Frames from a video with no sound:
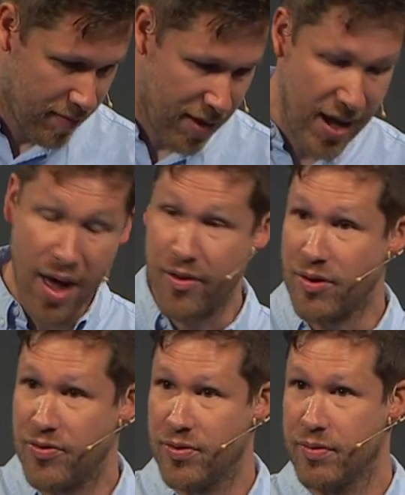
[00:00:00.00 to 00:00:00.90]
by
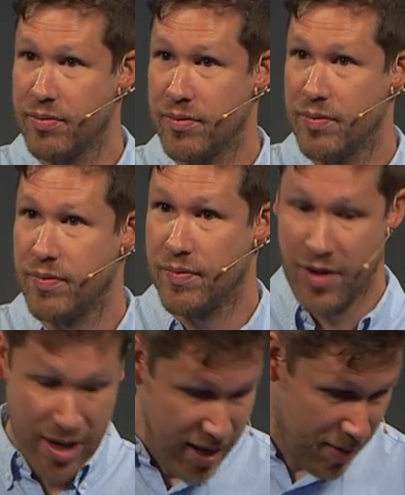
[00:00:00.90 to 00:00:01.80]
others.
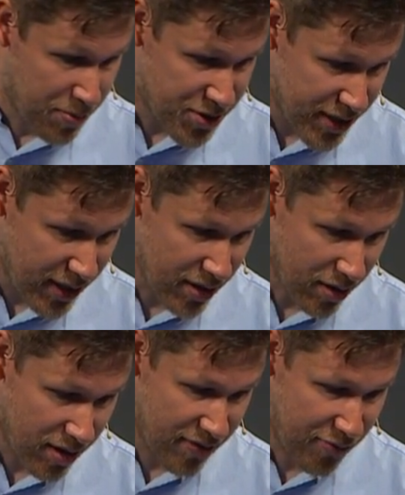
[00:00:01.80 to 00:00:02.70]
In
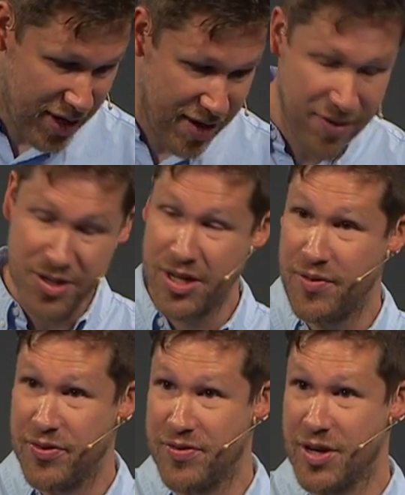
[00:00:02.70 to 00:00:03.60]
particular, if we give
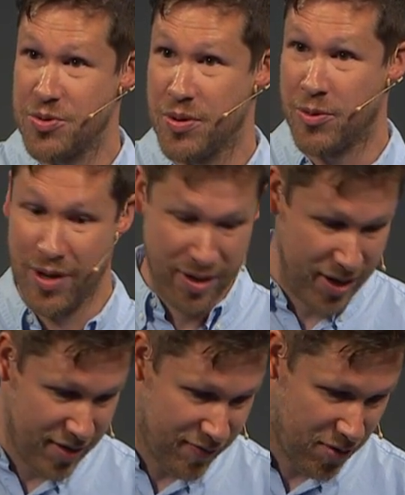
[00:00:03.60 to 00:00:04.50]
ourselves to sexual
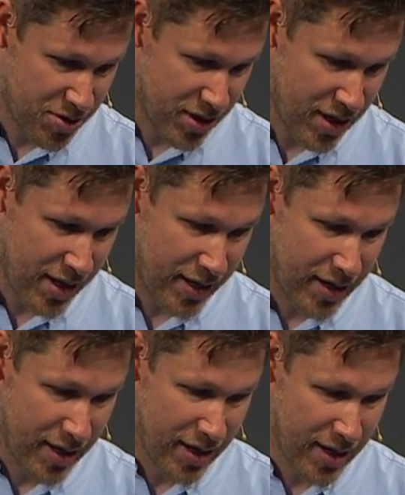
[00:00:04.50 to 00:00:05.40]
immorality in verse 9,
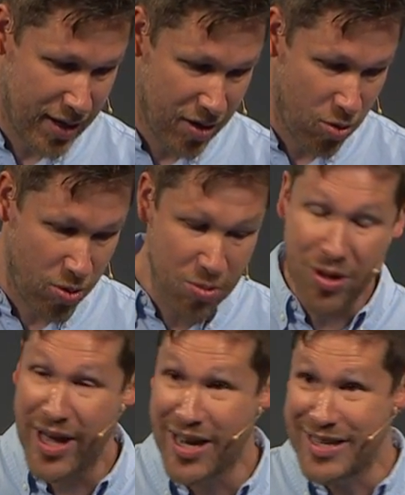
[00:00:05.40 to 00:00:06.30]
uh, we will
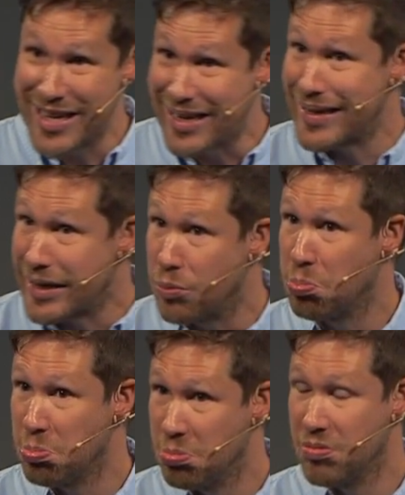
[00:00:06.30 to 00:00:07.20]
get addicted.
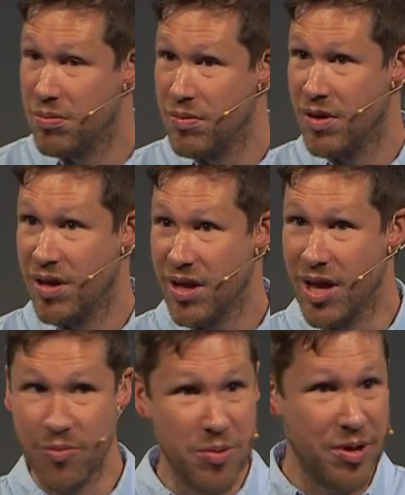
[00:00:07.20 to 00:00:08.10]

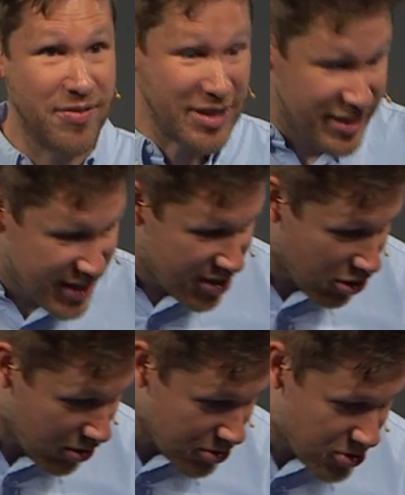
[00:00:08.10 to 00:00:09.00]
And we will give
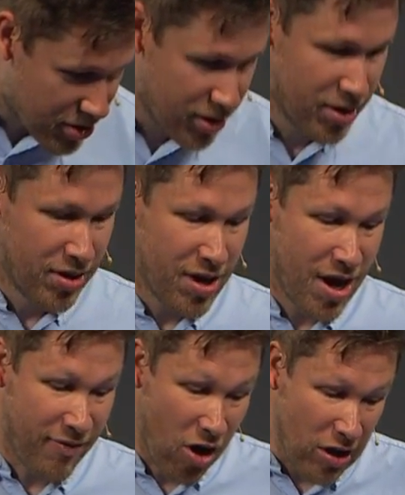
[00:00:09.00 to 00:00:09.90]
years
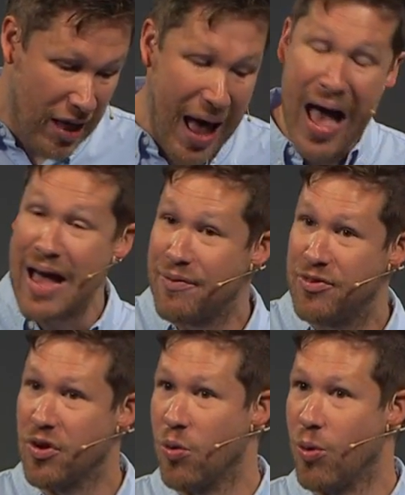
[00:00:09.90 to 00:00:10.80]
of our
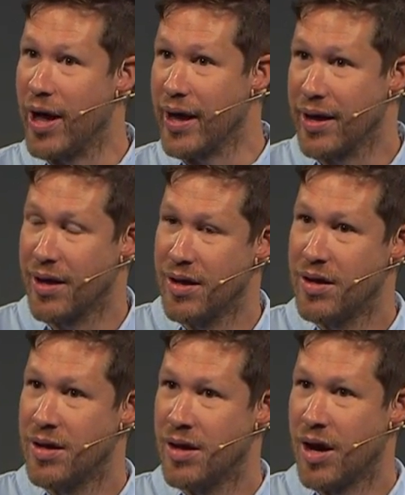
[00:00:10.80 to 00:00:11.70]
lives away,
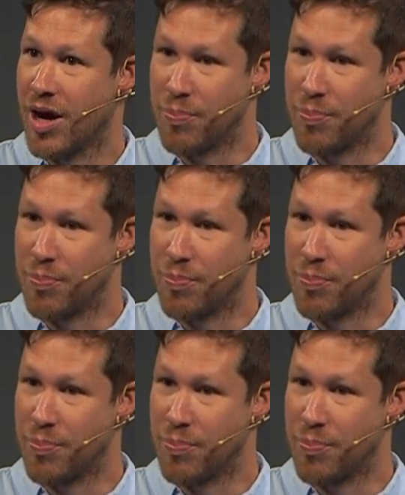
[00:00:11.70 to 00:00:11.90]
our